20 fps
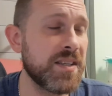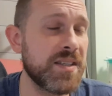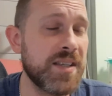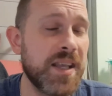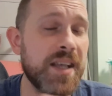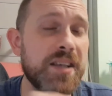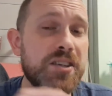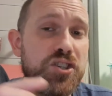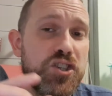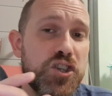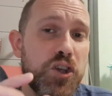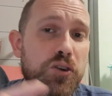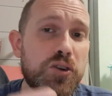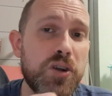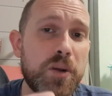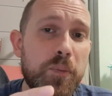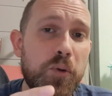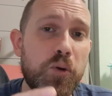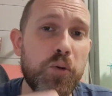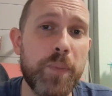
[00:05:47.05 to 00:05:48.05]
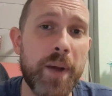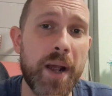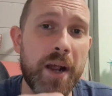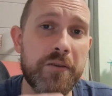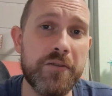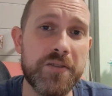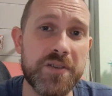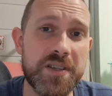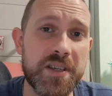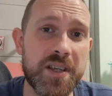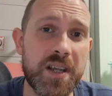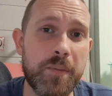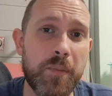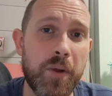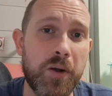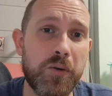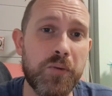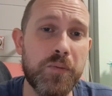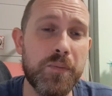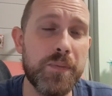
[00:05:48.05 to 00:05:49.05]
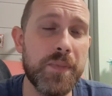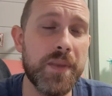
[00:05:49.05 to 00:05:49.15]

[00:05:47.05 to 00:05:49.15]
get soluble paracetamol,